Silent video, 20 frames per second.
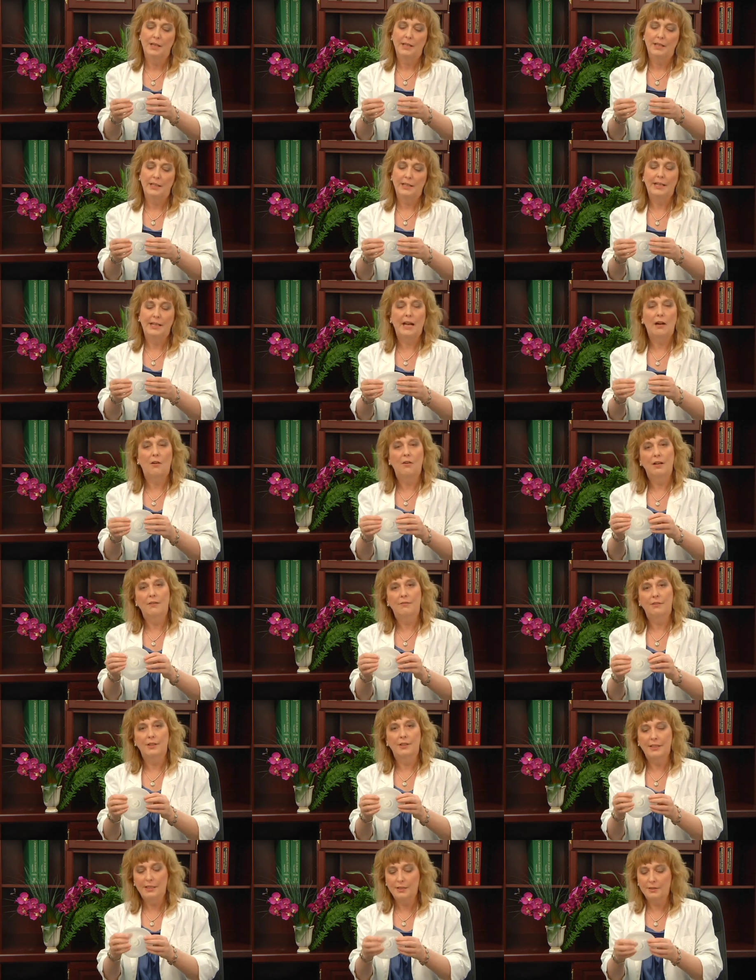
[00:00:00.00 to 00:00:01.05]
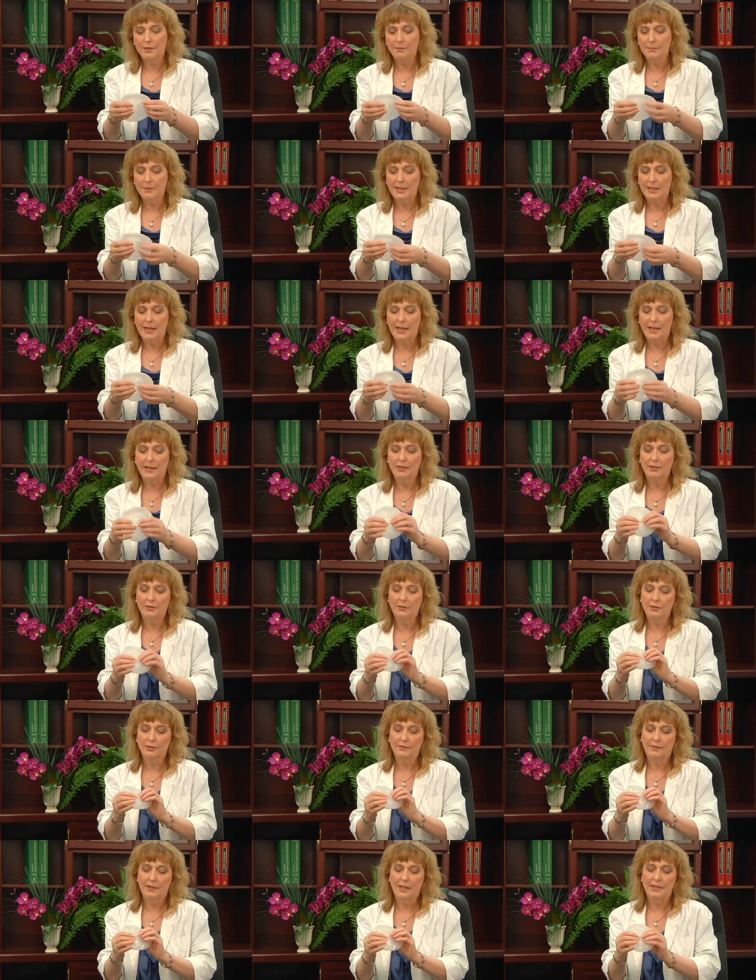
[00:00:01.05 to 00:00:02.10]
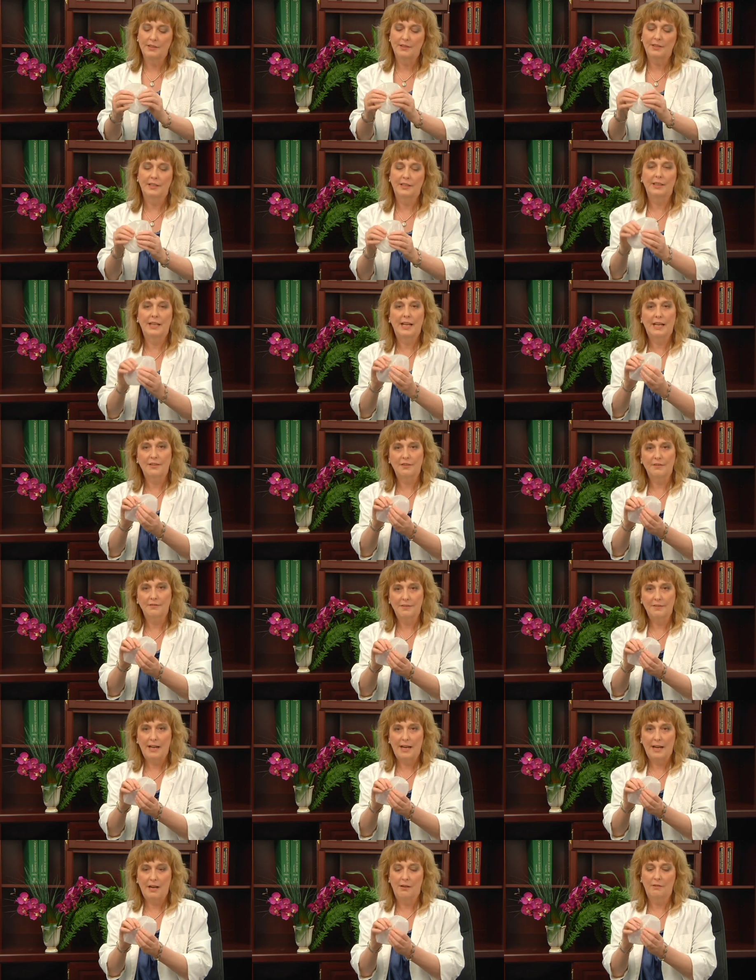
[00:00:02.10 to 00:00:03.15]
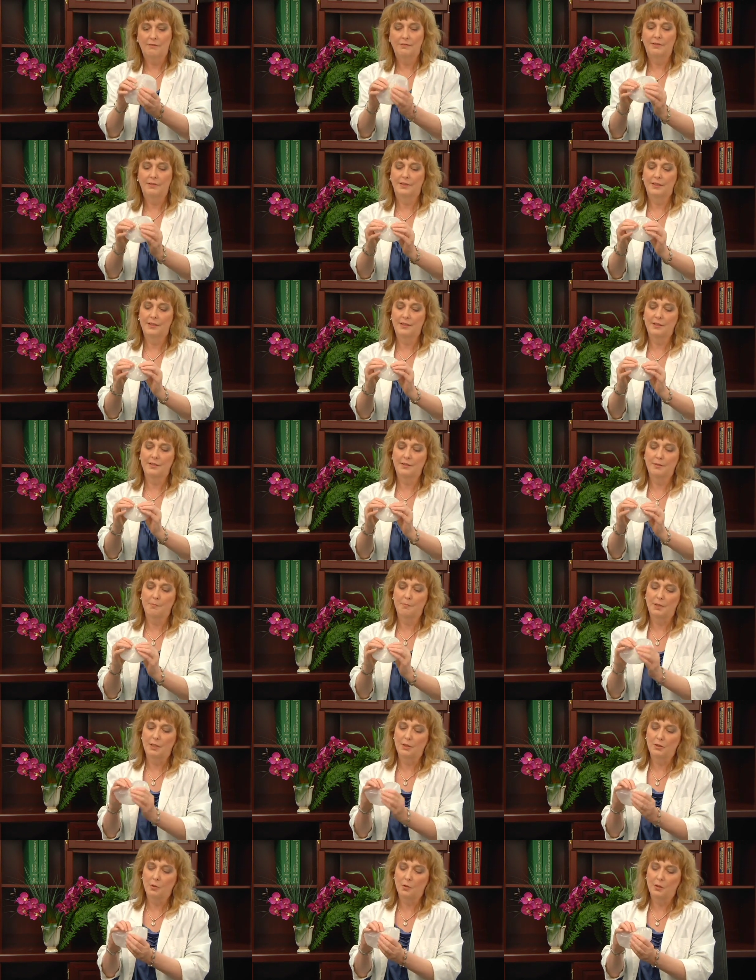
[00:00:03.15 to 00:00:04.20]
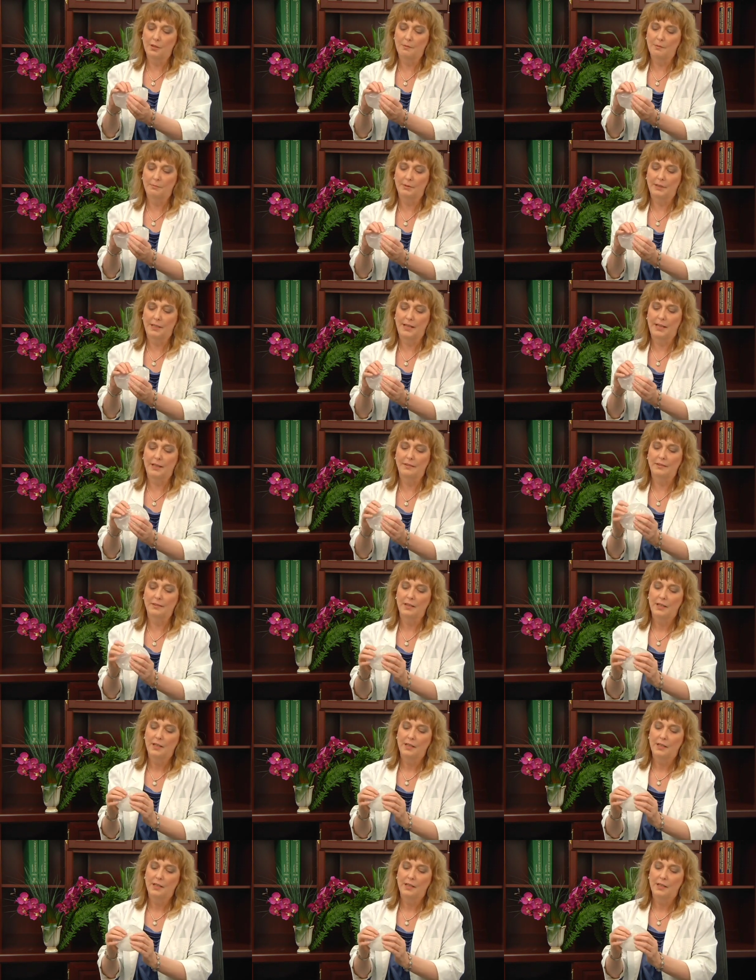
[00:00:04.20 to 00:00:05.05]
It, however, is a mechanical device and it has a valve. This is a Mentor implant.